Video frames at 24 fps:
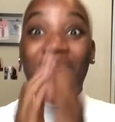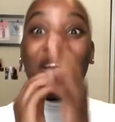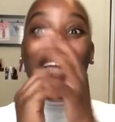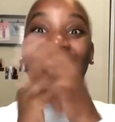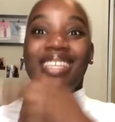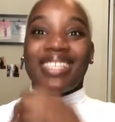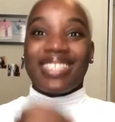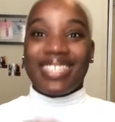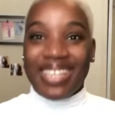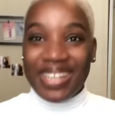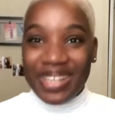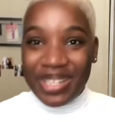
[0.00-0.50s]

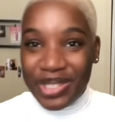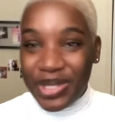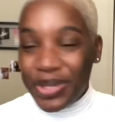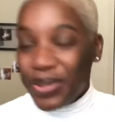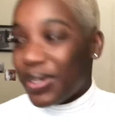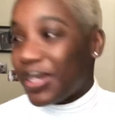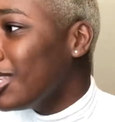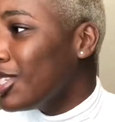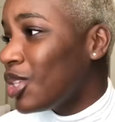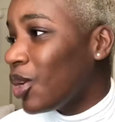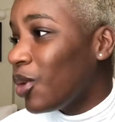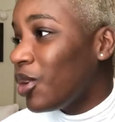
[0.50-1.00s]
let's get into
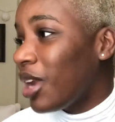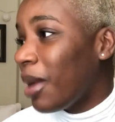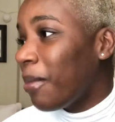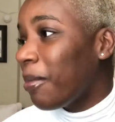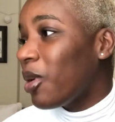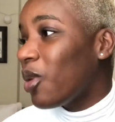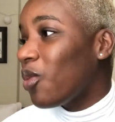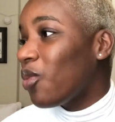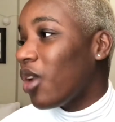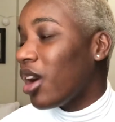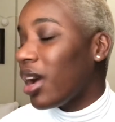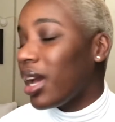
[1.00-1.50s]
it. So
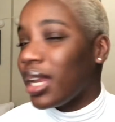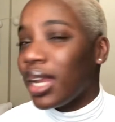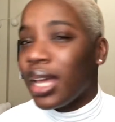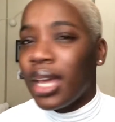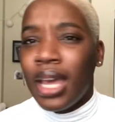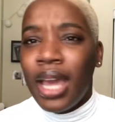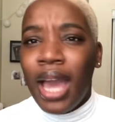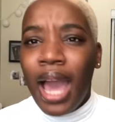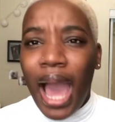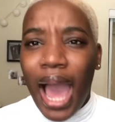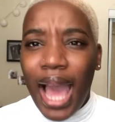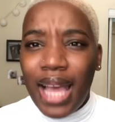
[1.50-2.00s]
number one,
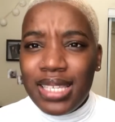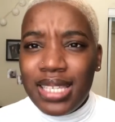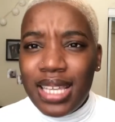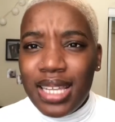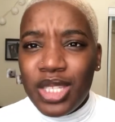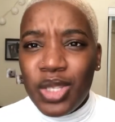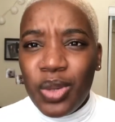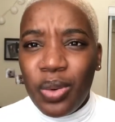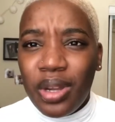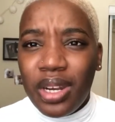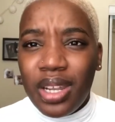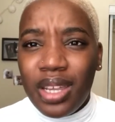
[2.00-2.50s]
I said
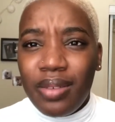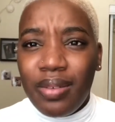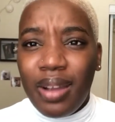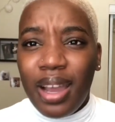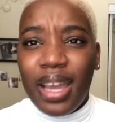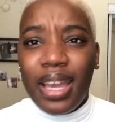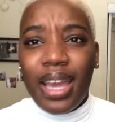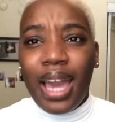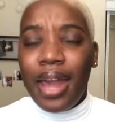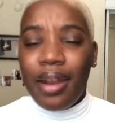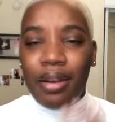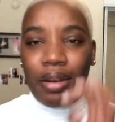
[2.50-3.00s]
20,
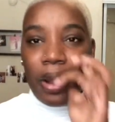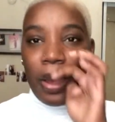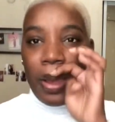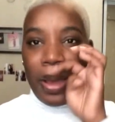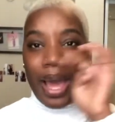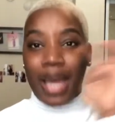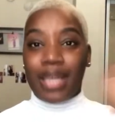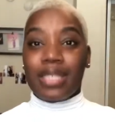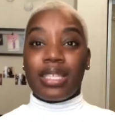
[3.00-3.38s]
right? I don't know. I